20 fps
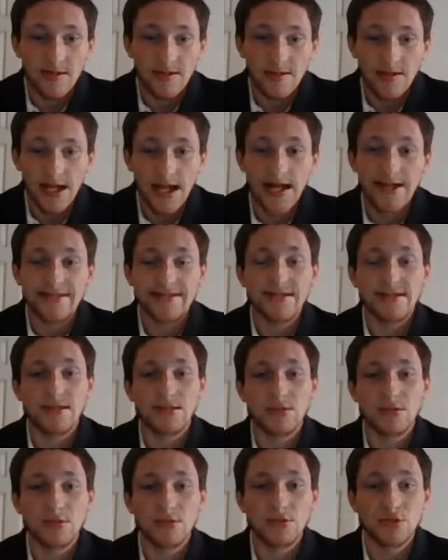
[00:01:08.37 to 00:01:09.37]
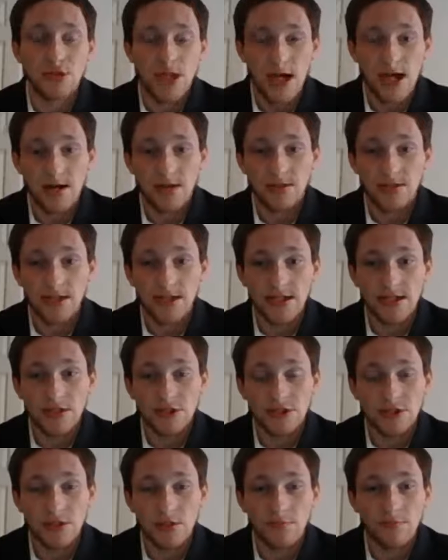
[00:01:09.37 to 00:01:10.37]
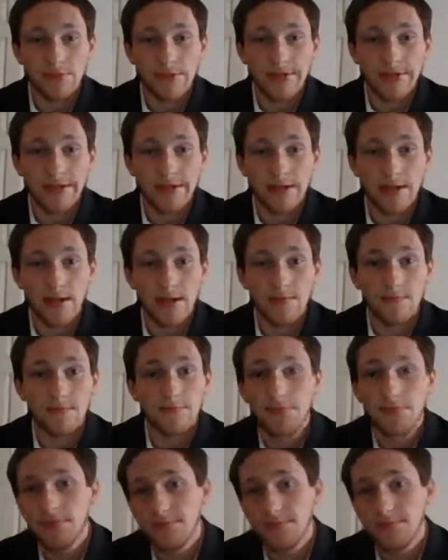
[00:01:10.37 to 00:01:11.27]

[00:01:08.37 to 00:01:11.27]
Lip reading: That's too childish. Don't bring it up.